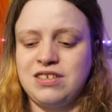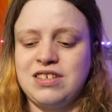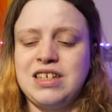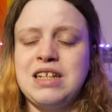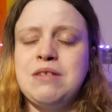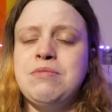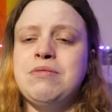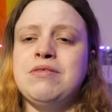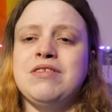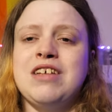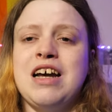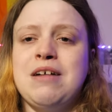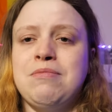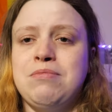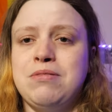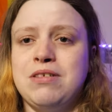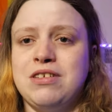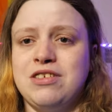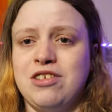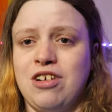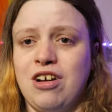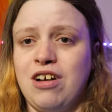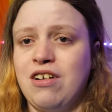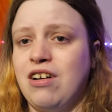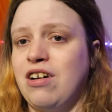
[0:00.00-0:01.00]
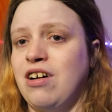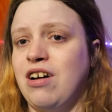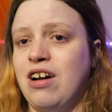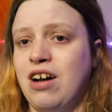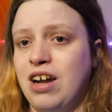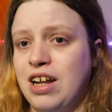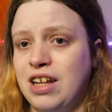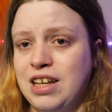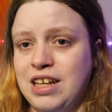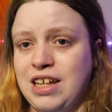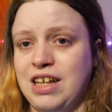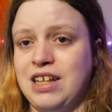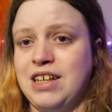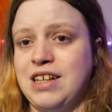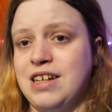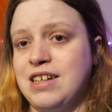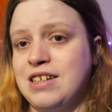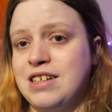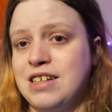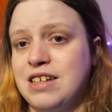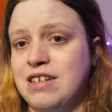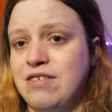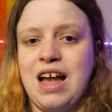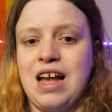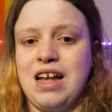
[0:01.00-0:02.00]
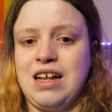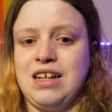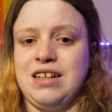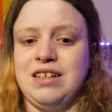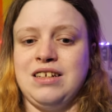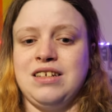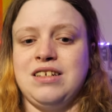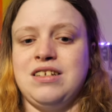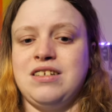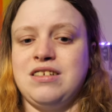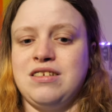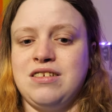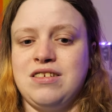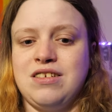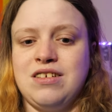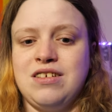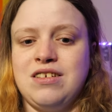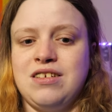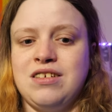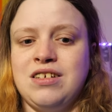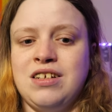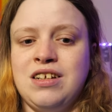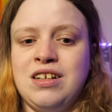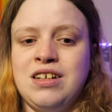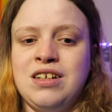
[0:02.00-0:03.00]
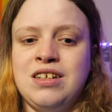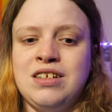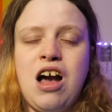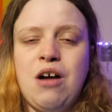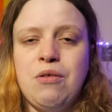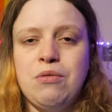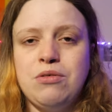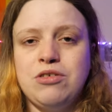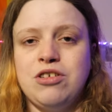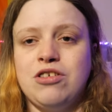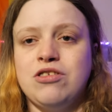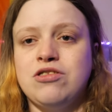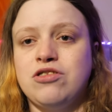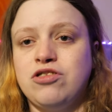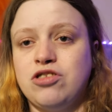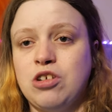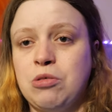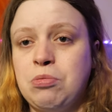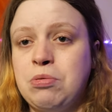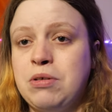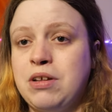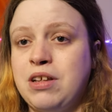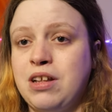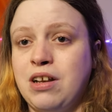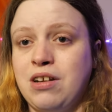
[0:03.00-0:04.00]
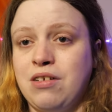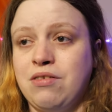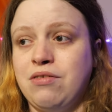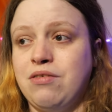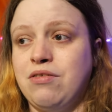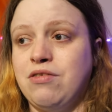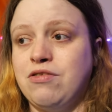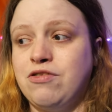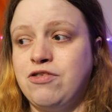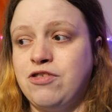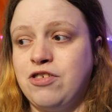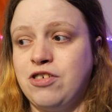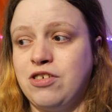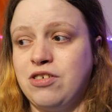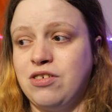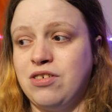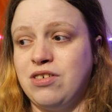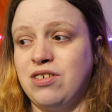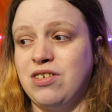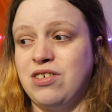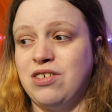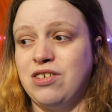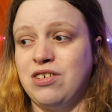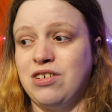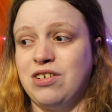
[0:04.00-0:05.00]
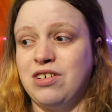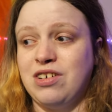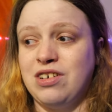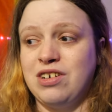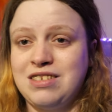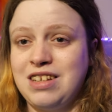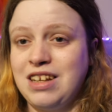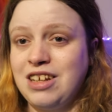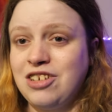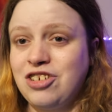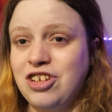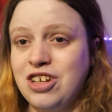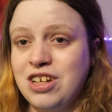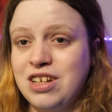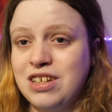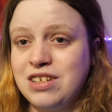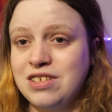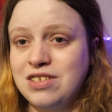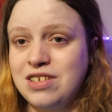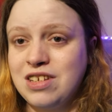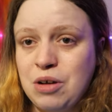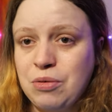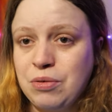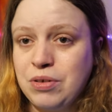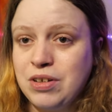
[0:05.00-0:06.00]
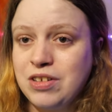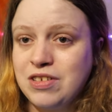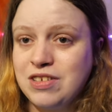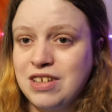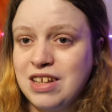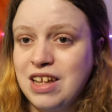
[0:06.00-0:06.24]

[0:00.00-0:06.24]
Sleeping tablets are highly addictive, and I was on Zopiclone for 6 years, I want to